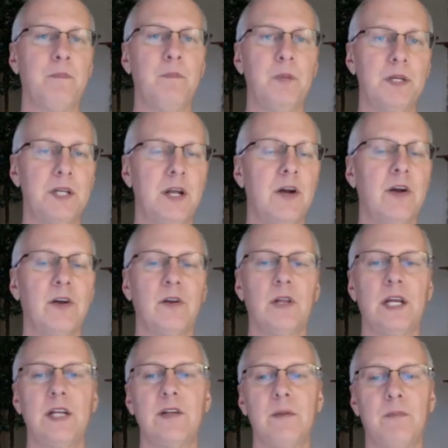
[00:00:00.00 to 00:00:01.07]

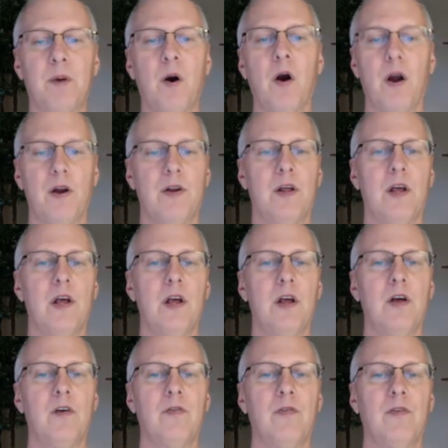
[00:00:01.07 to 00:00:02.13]
materially depart
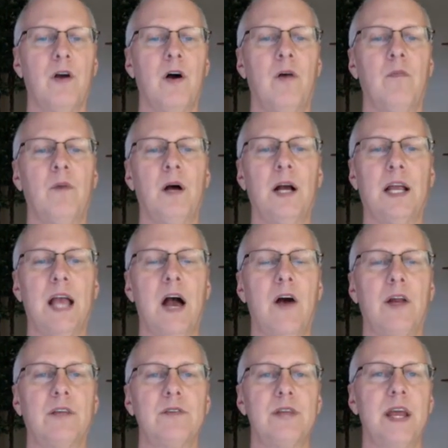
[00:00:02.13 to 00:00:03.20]
from
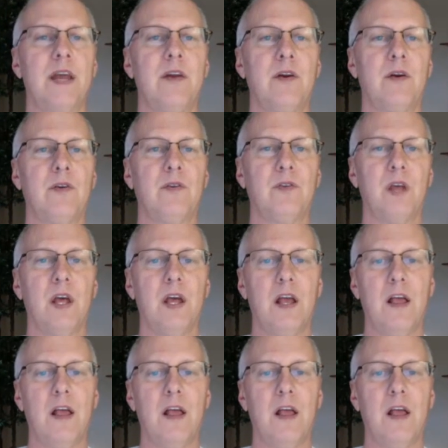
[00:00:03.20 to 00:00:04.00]
accounting standards